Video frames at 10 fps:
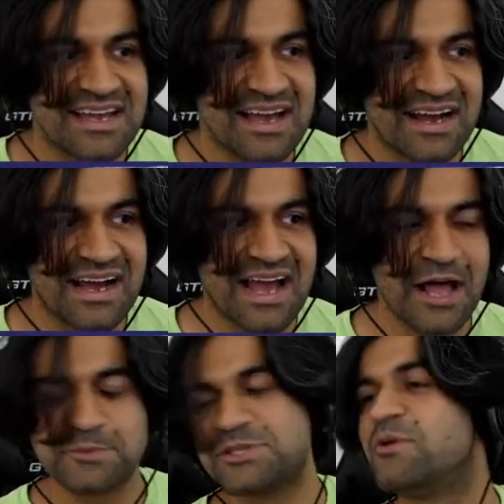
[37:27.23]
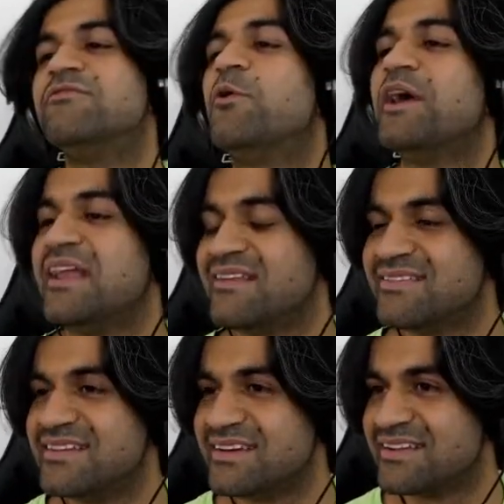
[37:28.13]
helps you avoid
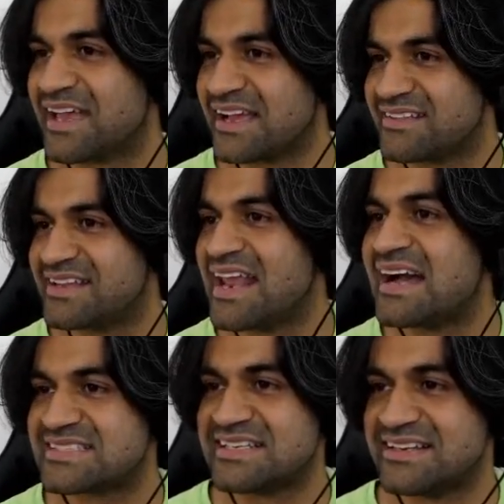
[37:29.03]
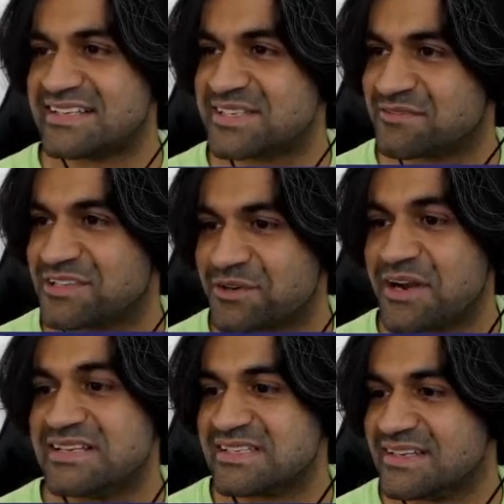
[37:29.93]
the nastiness of the
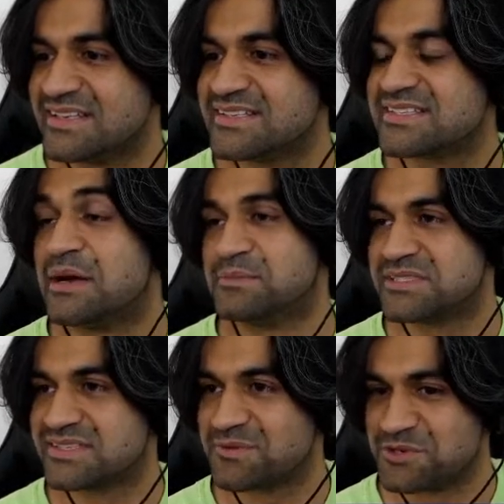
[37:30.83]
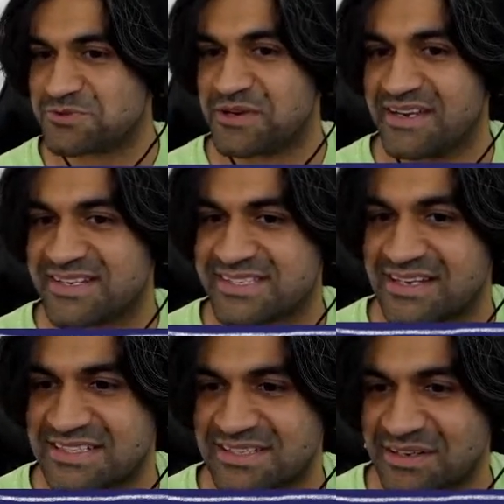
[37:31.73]
crazy sums, which we
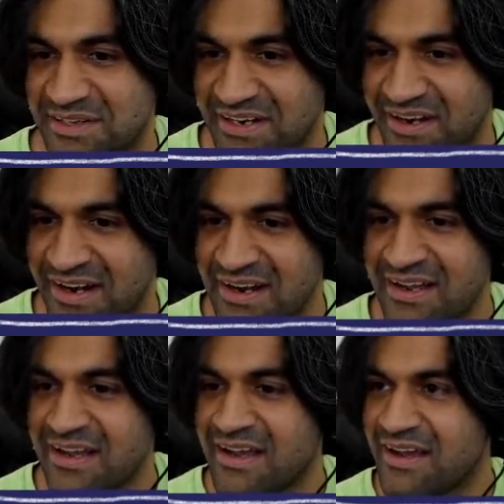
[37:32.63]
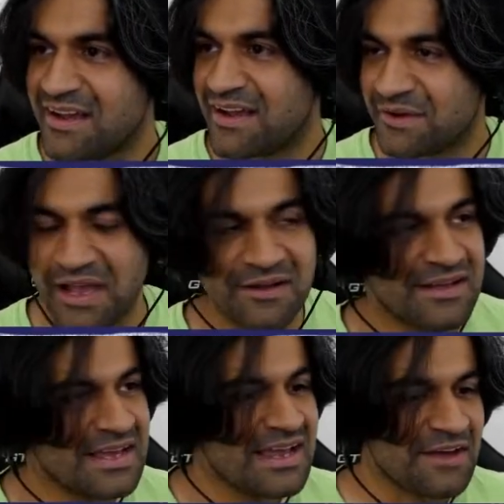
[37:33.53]
discussed earlier. Okay.
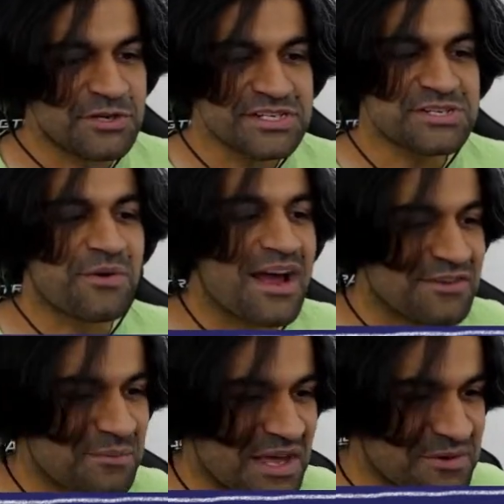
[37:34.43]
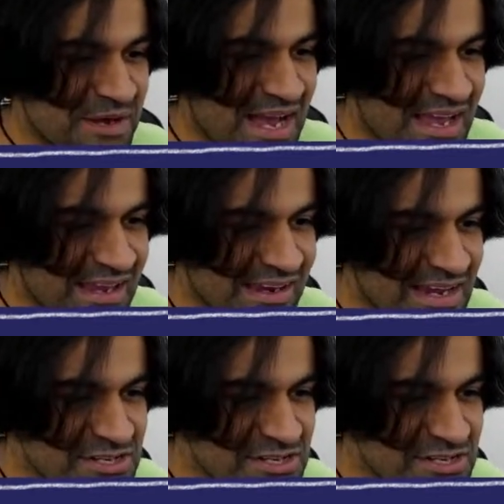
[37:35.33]
If you're just arriving, by the way, I